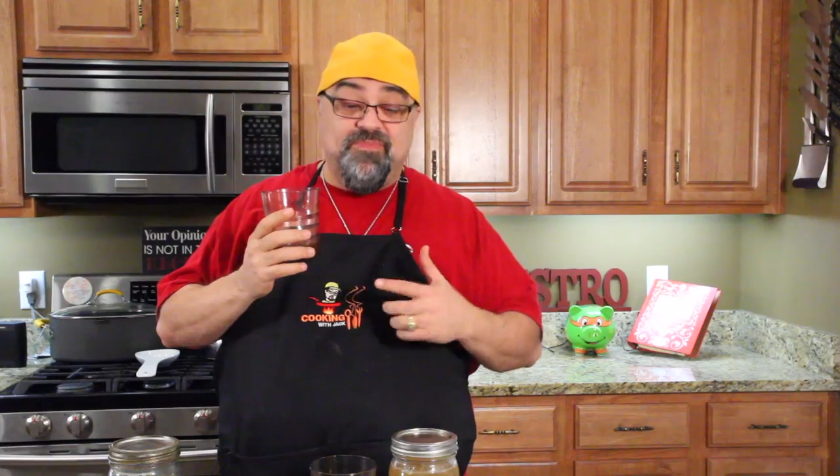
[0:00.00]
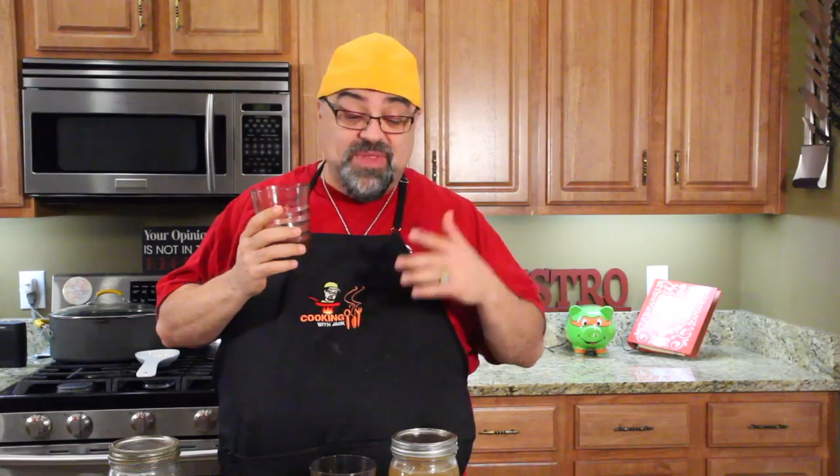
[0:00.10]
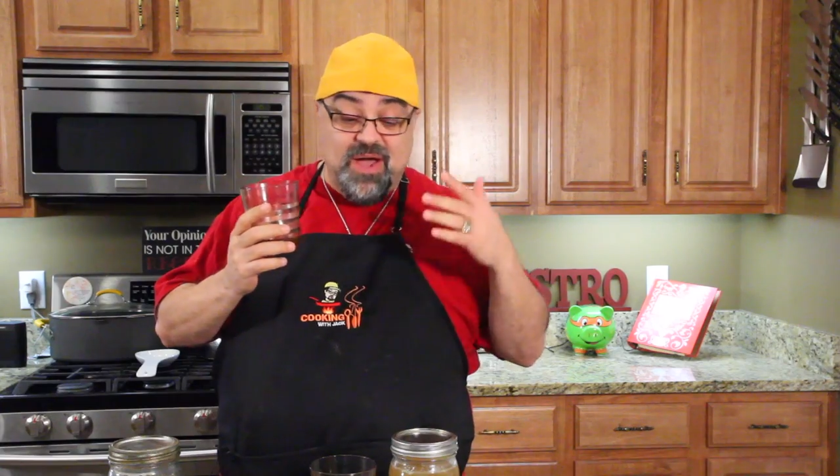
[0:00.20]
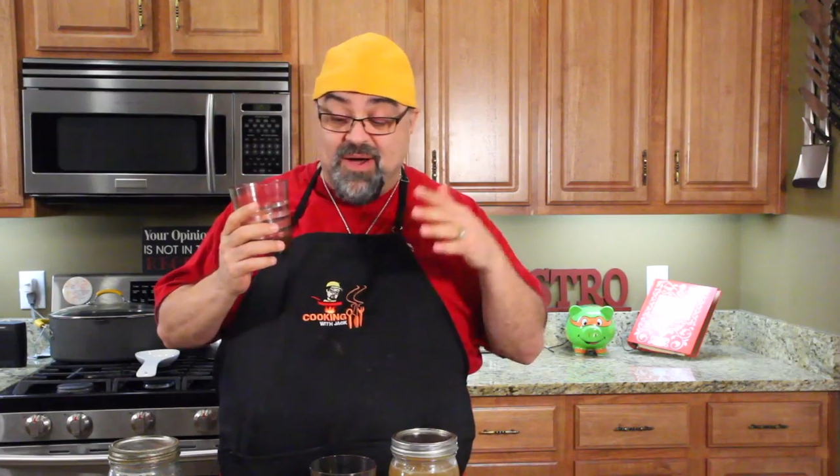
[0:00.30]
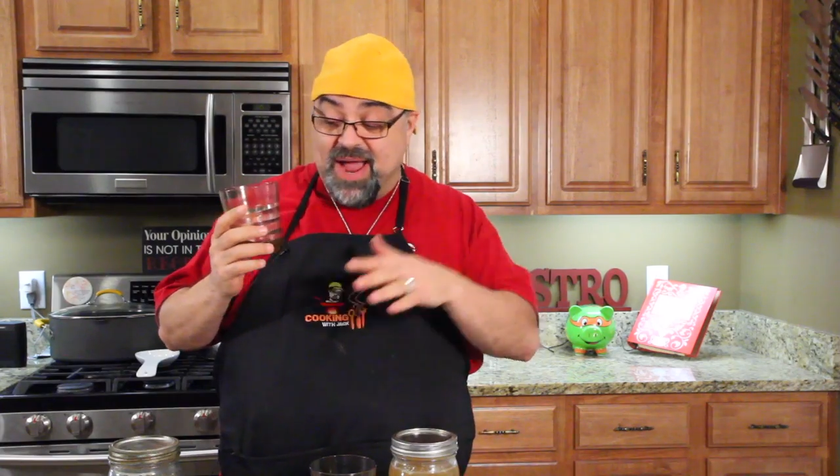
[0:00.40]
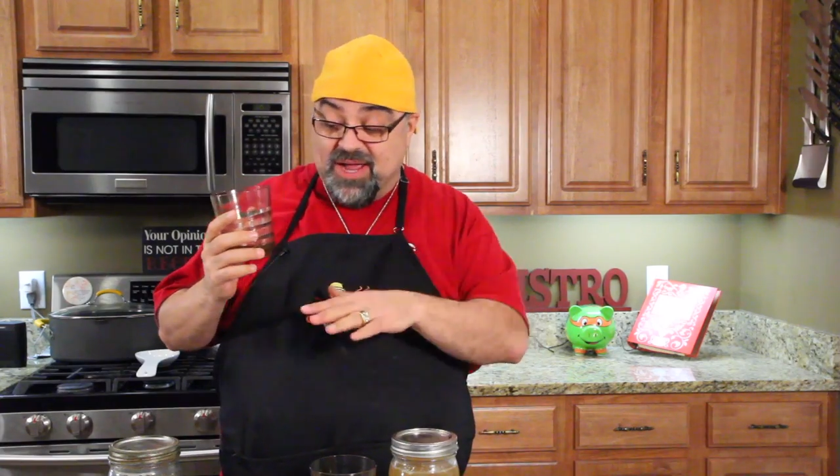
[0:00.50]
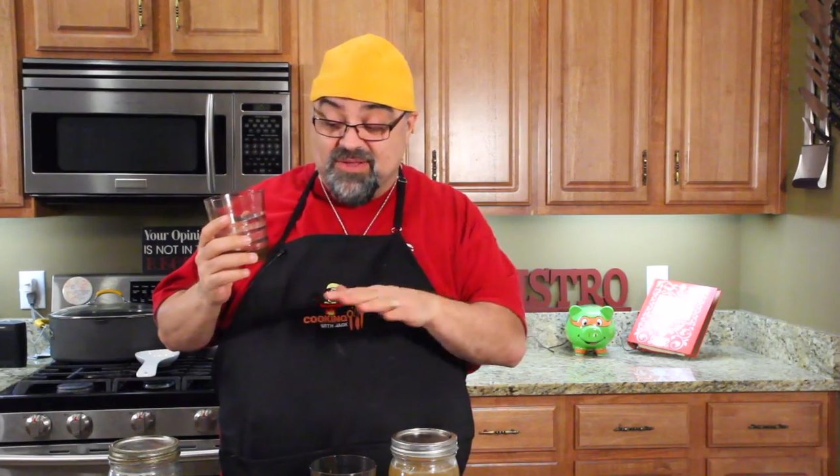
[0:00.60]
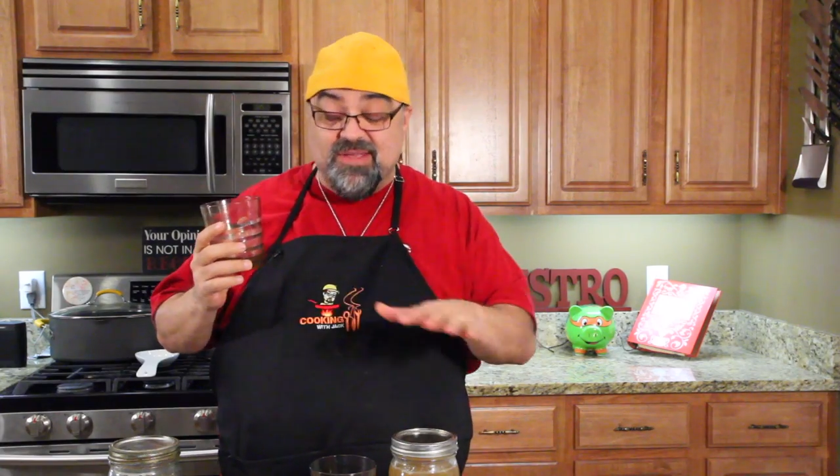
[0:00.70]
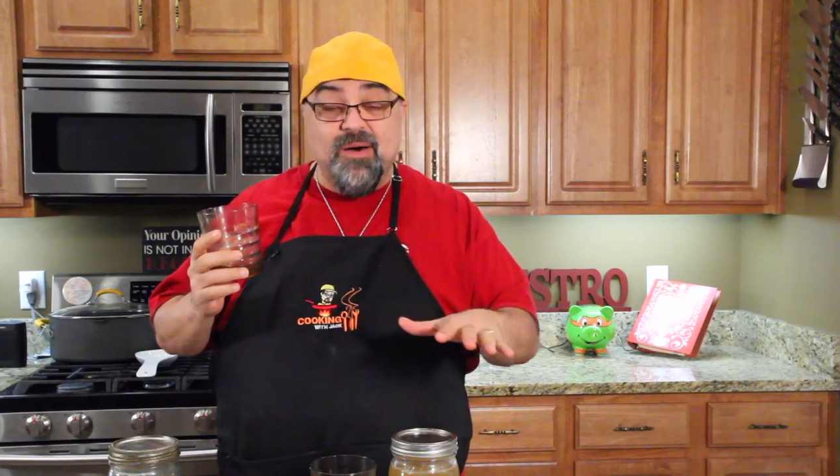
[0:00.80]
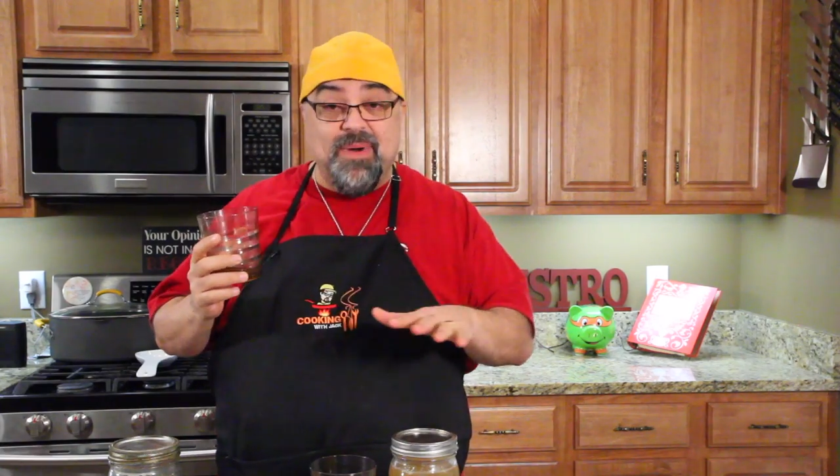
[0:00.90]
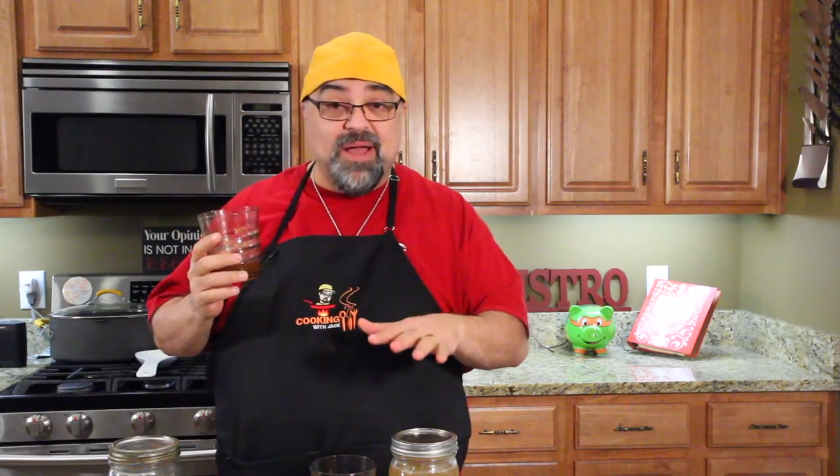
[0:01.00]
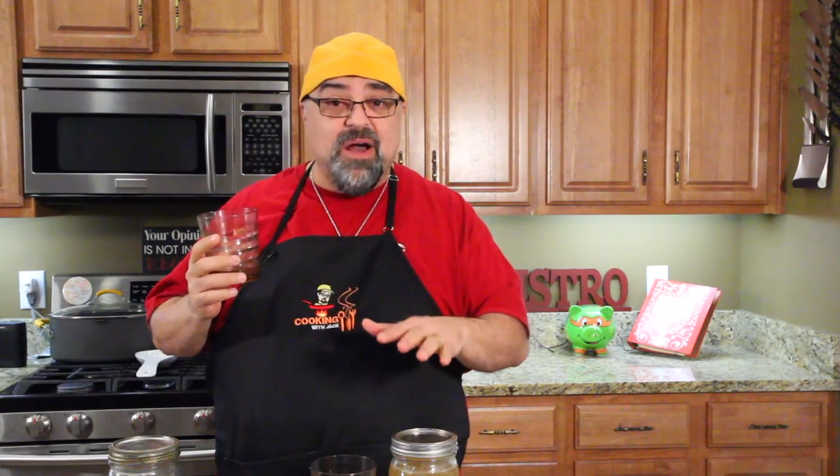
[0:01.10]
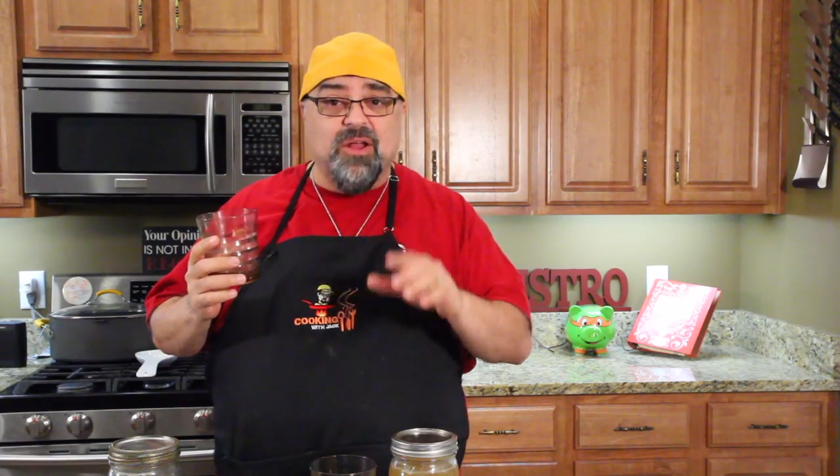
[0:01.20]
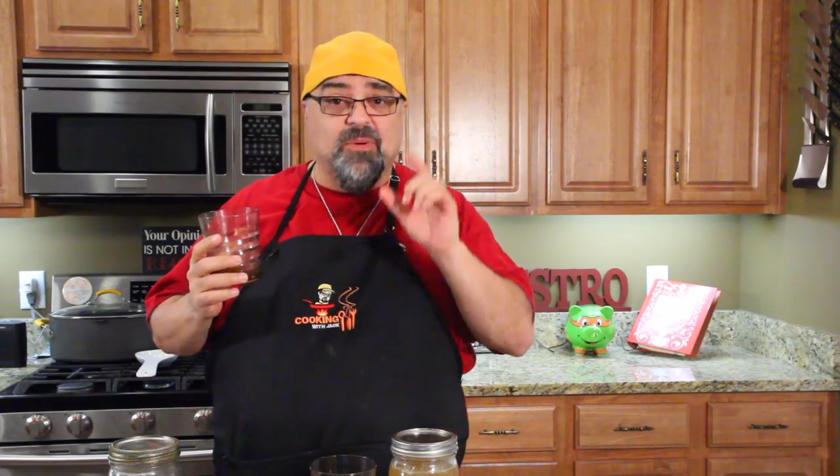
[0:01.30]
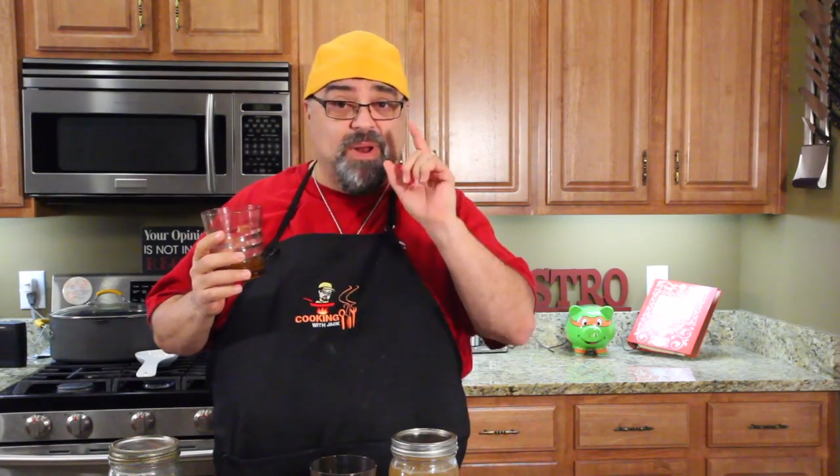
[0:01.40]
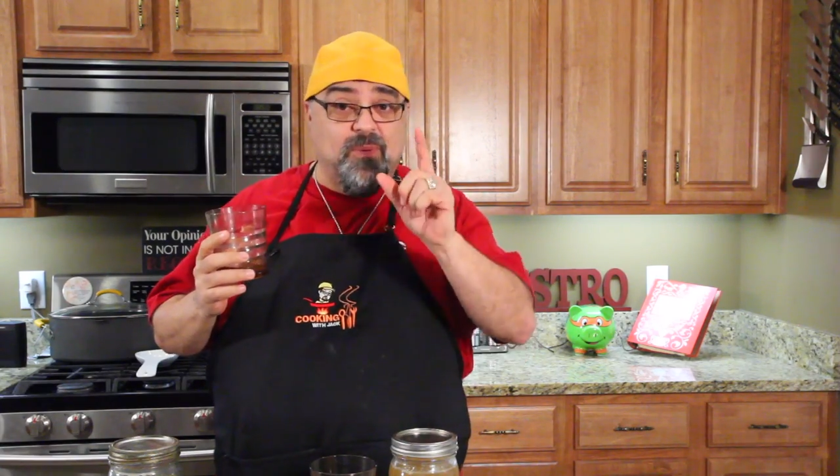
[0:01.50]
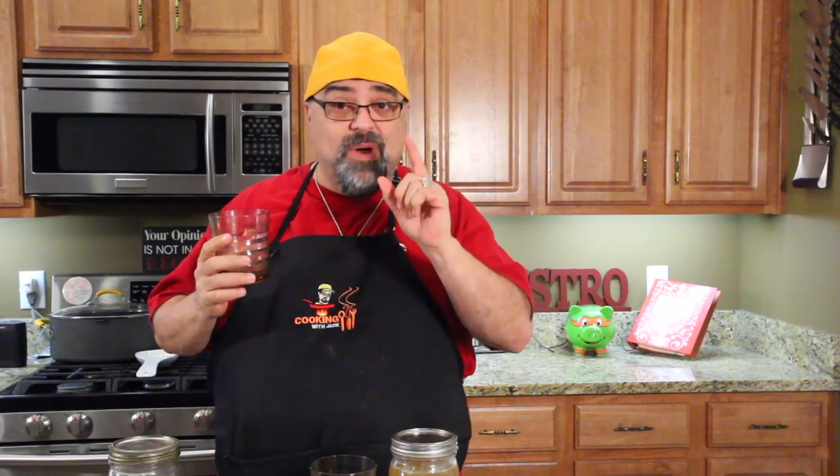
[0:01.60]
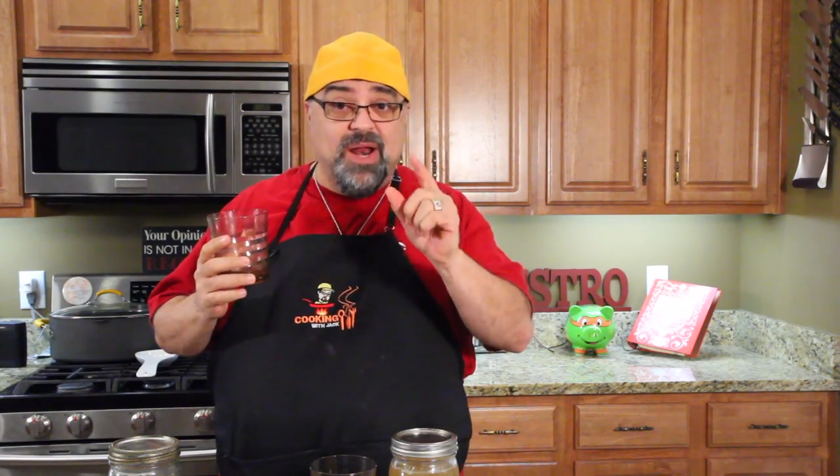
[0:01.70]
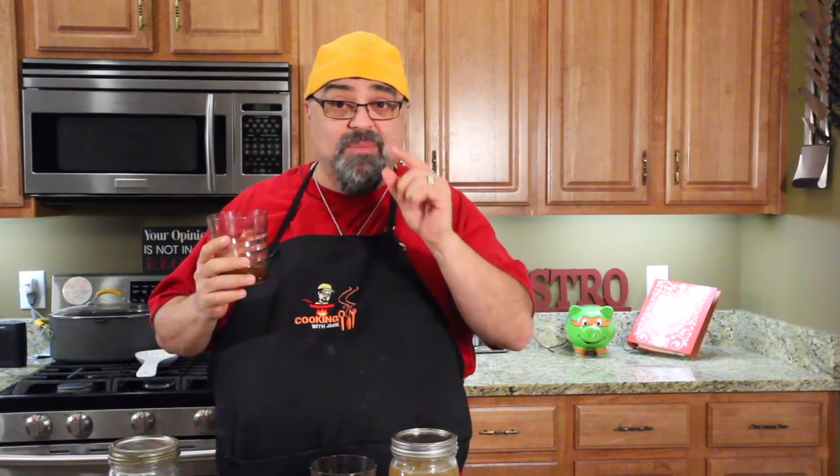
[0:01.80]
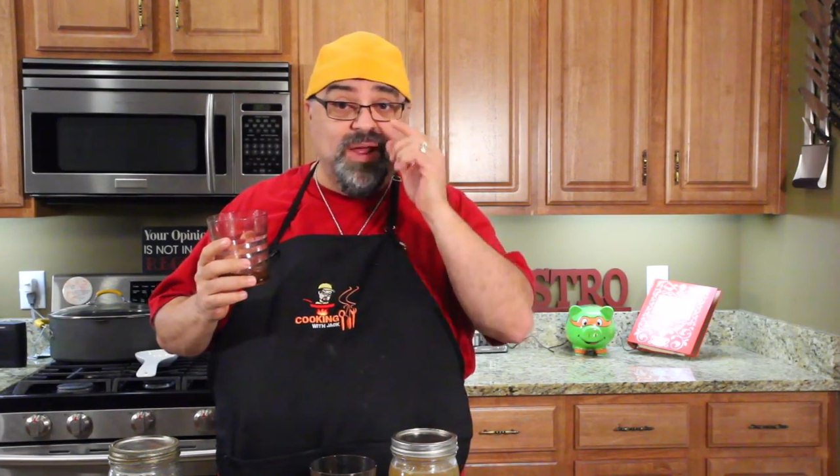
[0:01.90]
Now, I could tell by color, but I
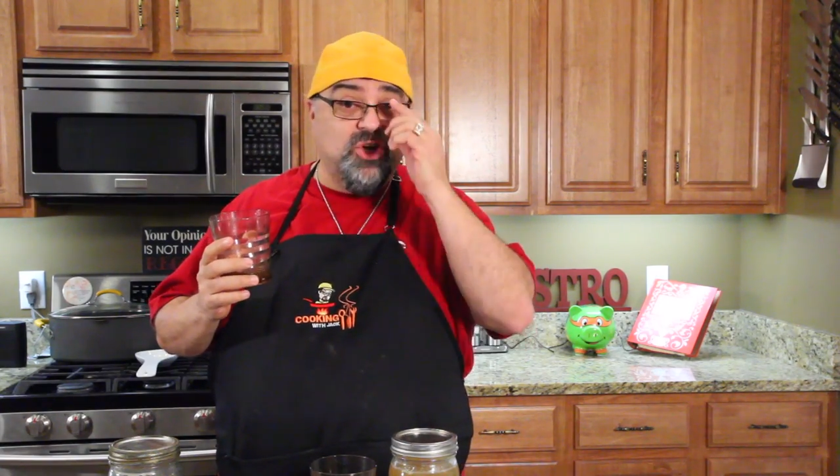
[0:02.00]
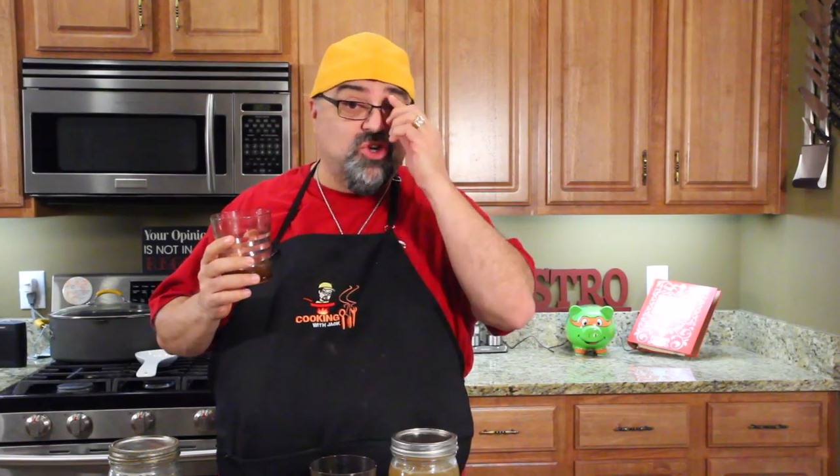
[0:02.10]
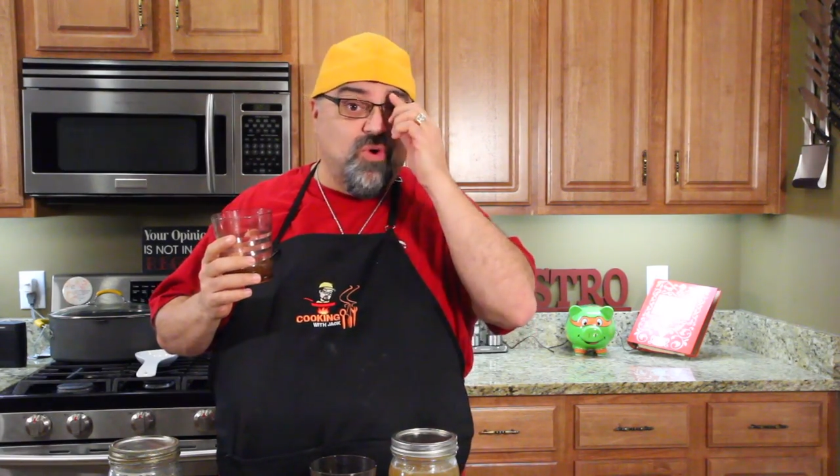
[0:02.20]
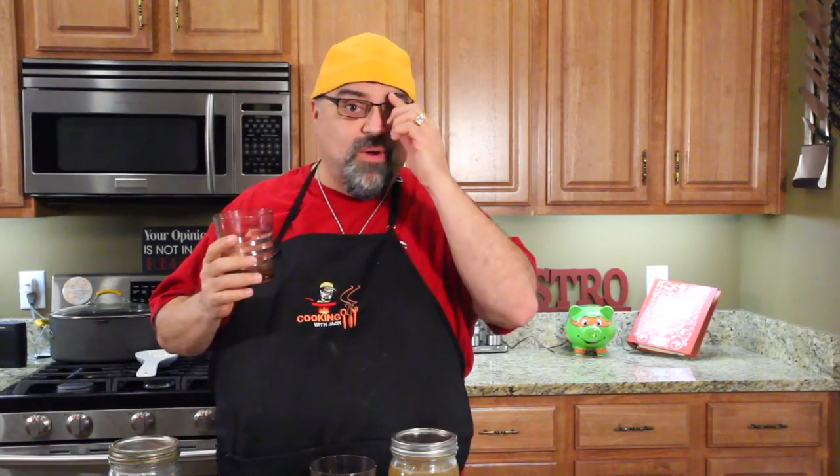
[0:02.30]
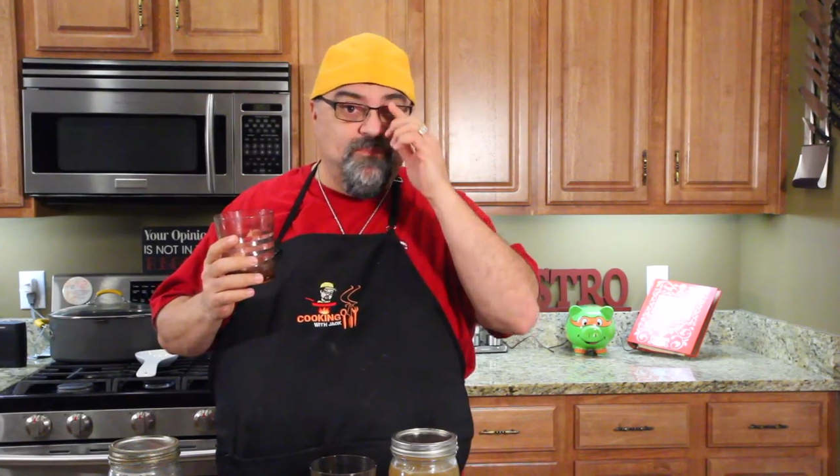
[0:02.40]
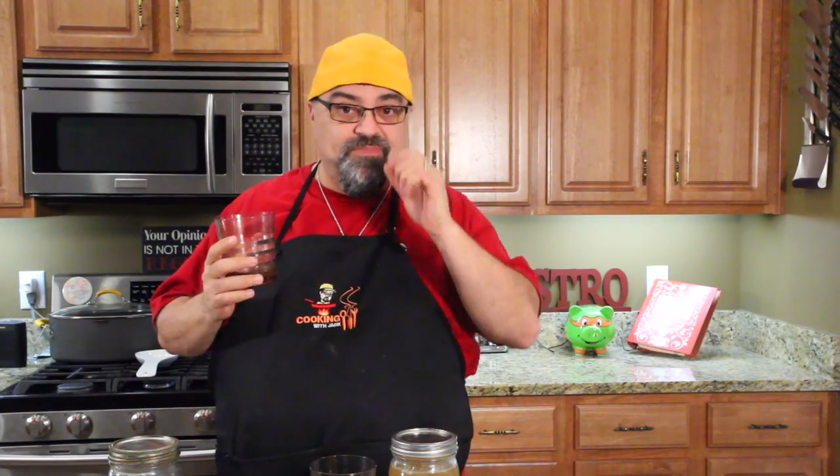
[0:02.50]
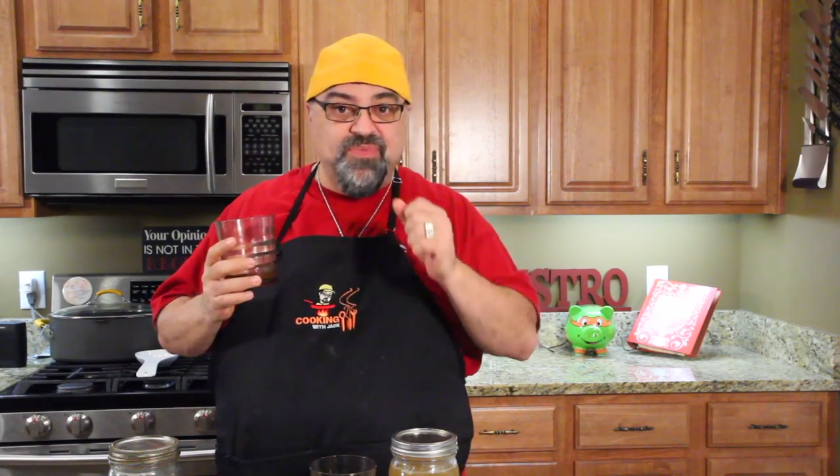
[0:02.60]
wanted to make sure.